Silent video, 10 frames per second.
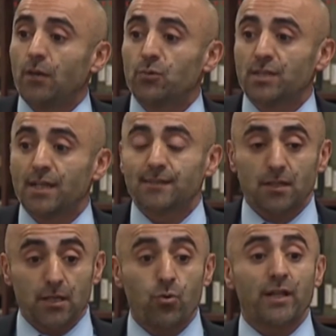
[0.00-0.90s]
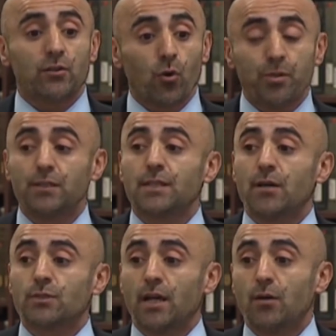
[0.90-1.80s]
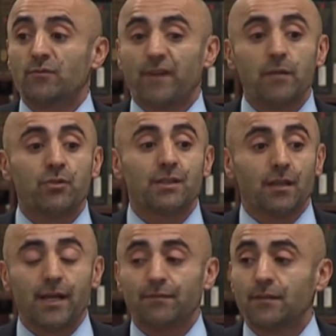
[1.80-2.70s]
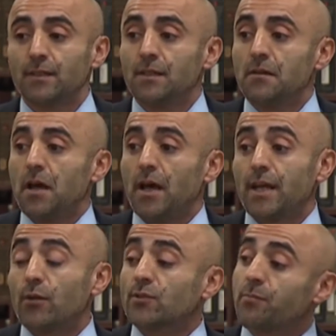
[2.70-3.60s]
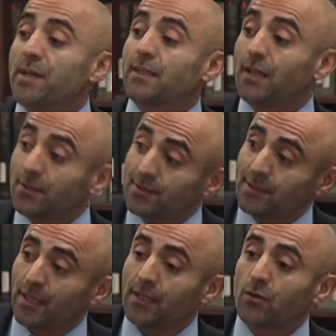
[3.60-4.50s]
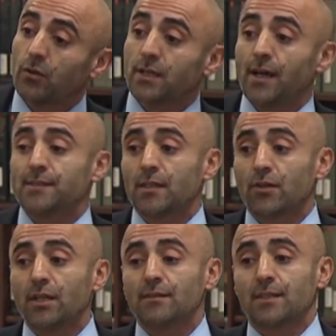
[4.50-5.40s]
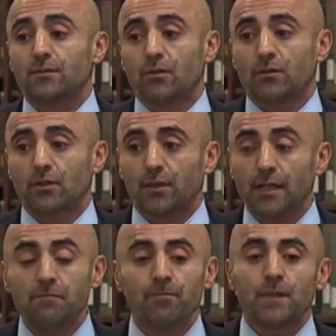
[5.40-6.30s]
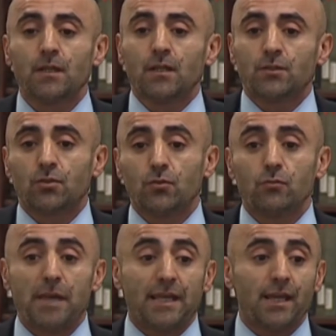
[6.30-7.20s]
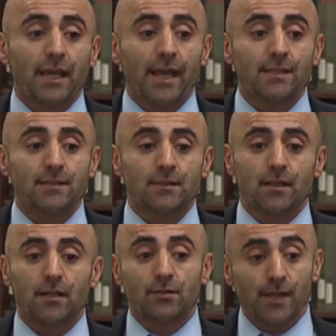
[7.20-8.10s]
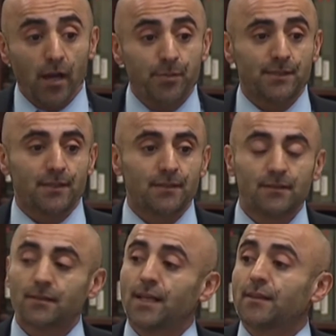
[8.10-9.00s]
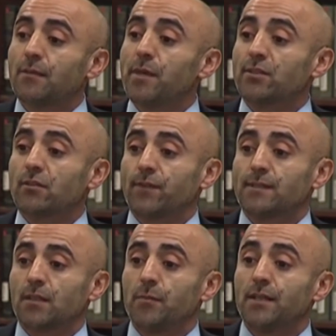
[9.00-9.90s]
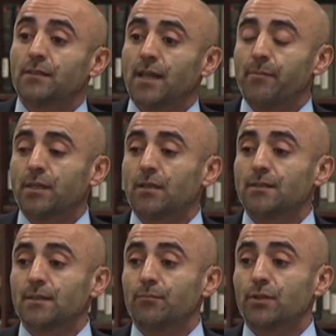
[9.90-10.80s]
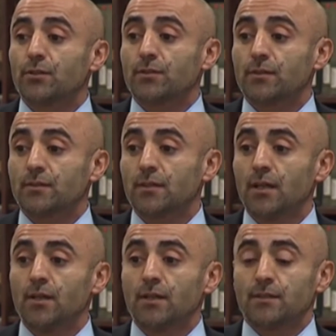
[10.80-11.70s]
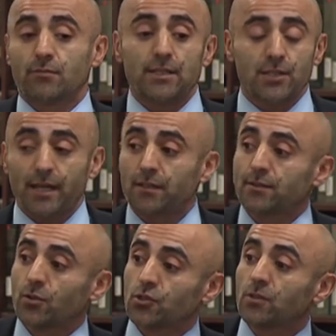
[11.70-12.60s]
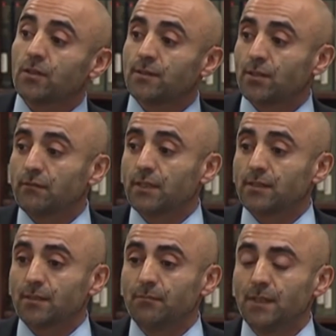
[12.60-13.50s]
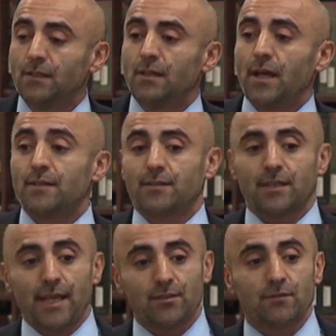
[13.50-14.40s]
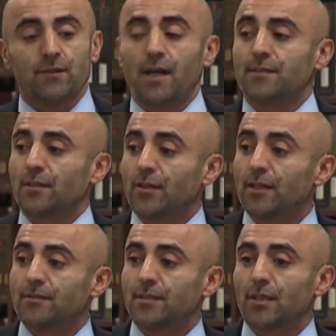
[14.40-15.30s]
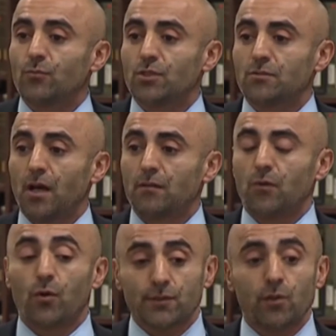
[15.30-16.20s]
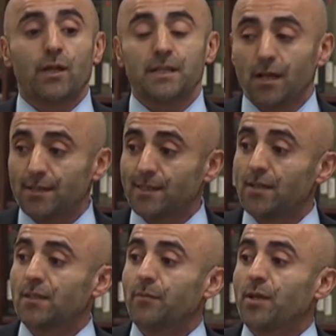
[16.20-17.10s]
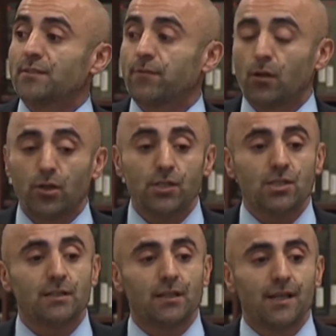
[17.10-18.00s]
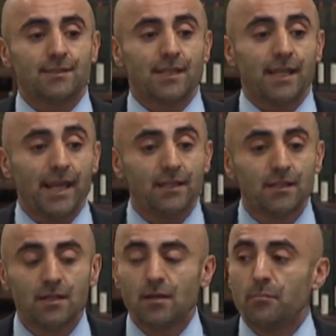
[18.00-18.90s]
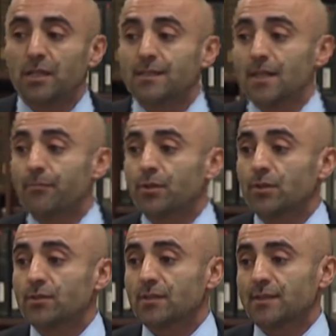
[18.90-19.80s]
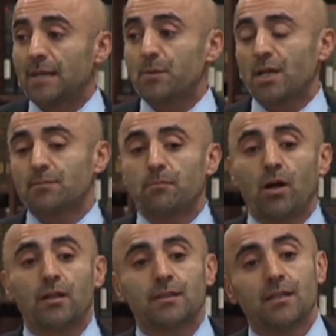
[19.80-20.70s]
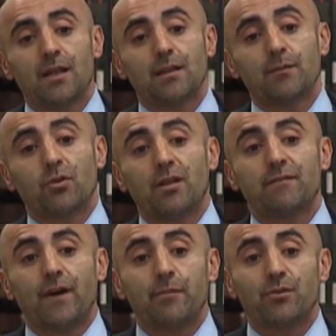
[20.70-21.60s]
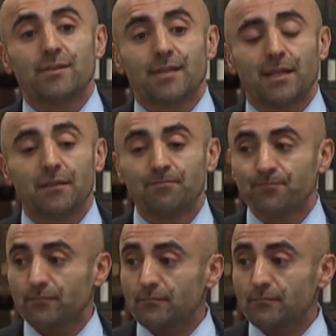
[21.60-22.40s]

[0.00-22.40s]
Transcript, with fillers: and which has a, quite an open downtown, vibrant life. And I also picked another city called Kayseri in central Turkey to make a case uh, to the opposite, that the mix of Islam and capitalism produces straitjacket social conservatism, hence the case of Kayseri, a city which also, like Gaziantep, has flourished in the last decade, but has not produced the same cosmopolitan and liberal and vibrant setting.